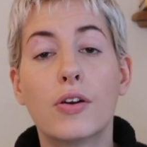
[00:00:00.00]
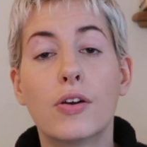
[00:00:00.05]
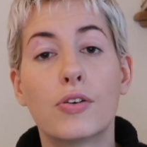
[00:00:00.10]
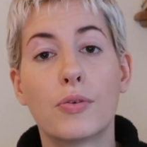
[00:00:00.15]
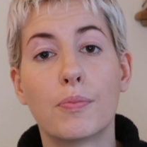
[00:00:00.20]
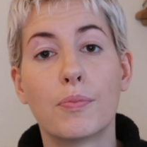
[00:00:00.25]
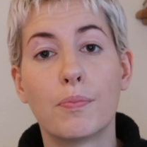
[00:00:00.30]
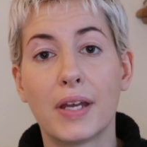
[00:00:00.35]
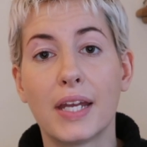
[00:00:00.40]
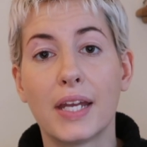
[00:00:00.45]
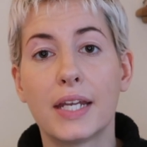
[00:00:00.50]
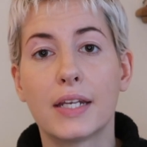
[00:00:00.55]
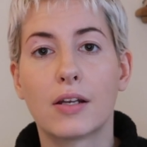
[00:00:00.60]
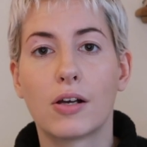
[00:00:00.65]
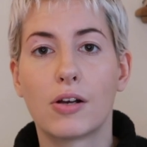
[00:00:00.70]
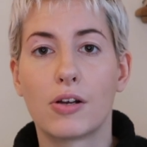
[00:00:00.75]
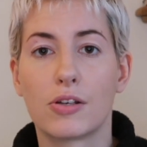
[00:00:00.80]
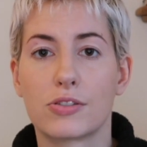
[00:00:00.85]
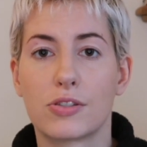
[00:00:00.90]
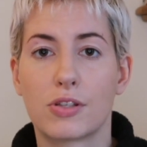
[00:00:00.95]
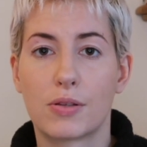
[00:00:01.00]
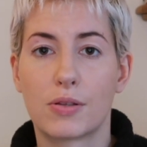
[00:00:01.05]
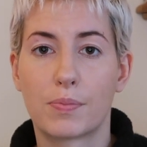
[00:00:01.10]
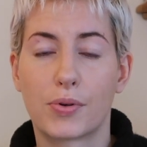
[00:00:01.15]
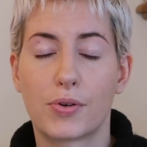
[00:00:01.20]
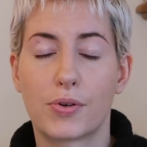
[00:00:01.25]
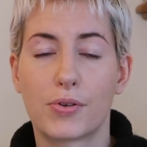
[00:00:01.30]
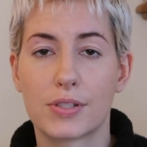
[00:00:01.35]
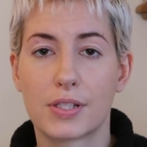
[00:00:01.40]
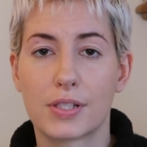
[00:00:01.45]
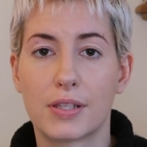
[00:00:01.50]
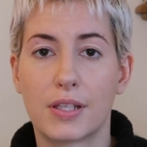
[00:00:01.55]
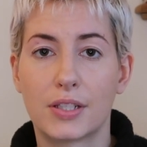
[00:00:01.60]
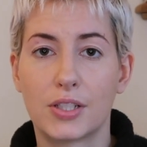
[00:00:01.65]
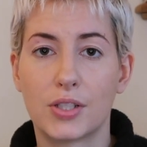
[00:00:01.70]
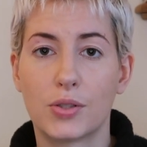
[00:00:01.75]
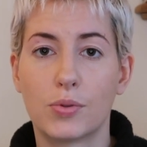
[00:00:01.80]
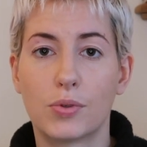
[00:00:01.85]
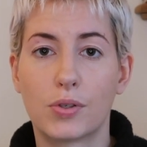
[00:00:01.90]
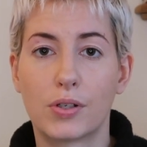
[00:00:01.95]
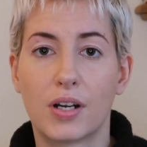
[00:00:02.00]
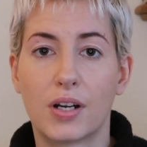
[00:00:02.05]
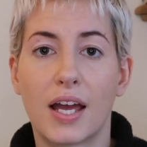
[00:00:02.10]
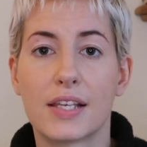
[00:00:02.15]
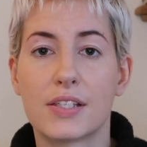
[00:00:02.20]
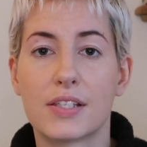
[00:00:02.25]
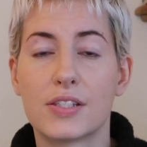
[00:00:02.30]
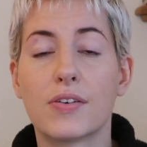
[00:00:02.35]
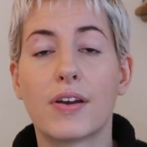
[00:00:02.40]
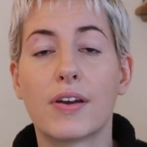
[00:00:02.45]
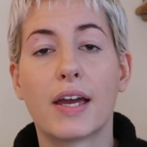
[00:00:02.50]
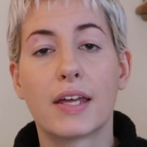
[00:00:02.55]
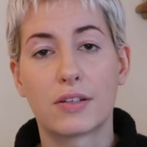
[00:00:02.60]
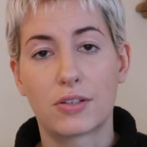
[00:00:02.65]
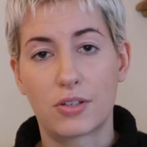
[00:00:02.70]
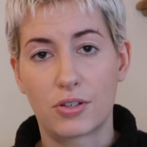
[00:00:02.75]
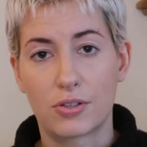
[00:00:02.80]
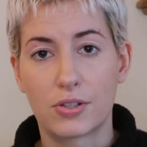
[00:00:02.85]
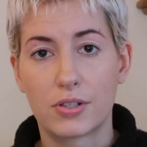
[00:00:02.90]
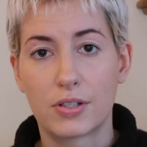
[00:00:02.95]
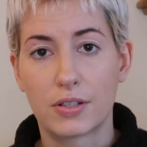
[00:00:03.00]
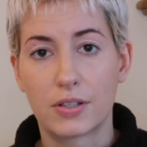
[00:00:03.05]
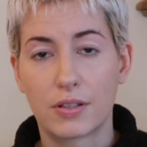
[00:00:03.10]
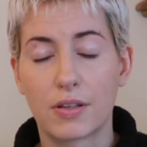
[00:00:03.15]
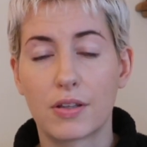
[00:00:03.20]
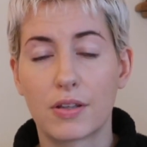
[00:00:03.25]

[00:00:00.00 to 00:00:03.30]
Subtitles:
remain also the person that you were as you entered